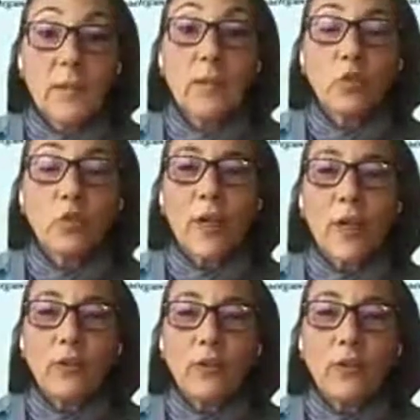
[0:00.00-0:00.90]

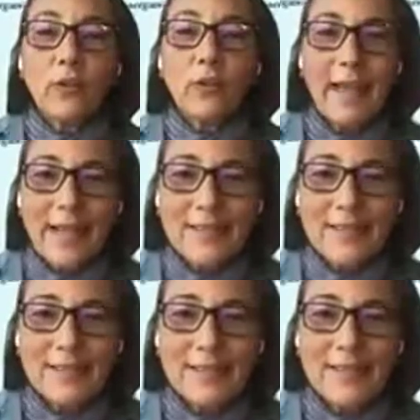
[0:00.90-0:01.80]
first, try to
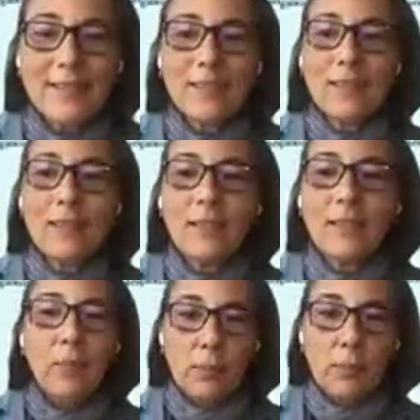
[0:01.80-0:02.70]
ask
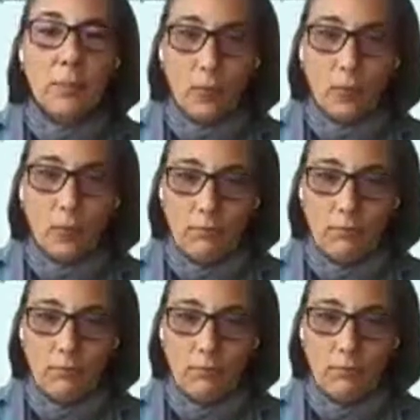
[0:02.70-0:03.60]
people.
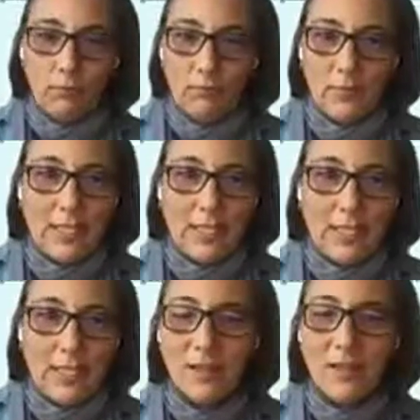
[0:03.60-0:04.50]
It
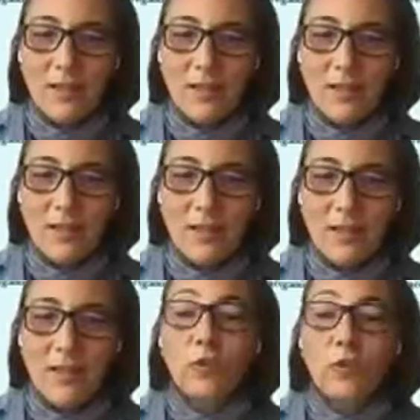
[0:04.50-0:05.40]
might be
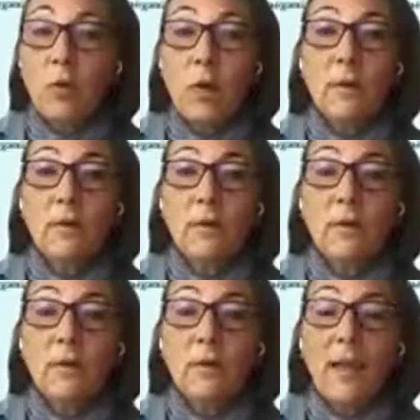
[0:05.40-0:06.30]
that you will
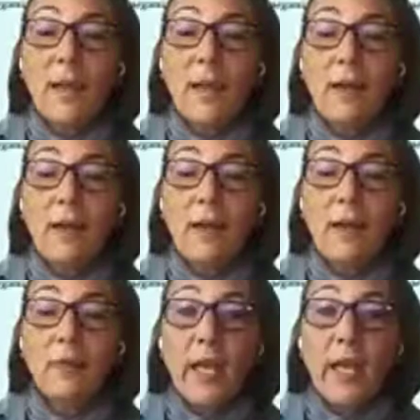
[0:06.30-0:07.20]
not
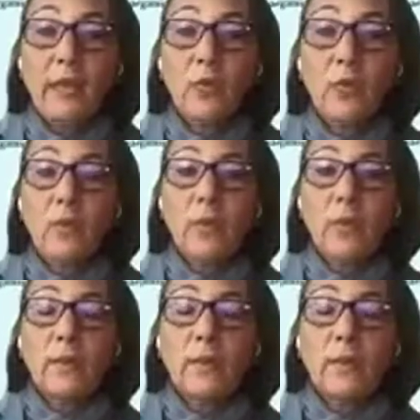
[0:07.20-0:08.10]
have the
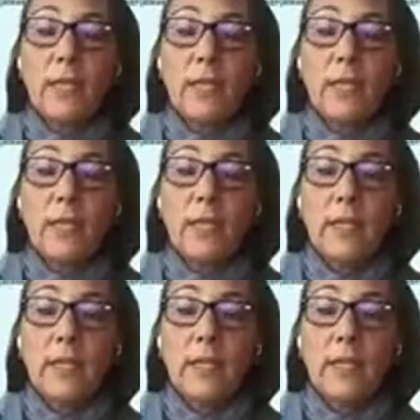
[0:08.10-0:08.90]
answer that